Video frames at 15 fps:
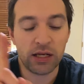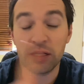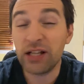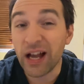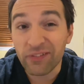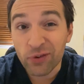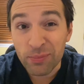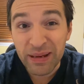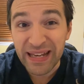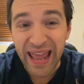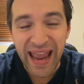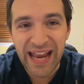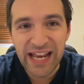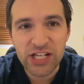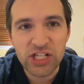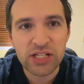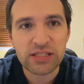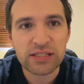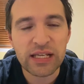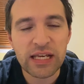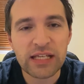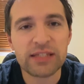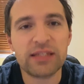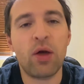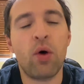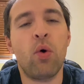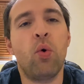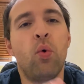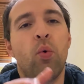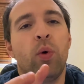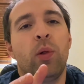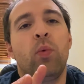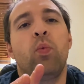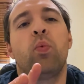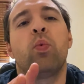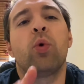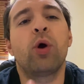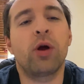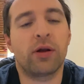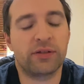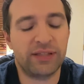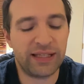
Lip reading: government agencies, the whole works.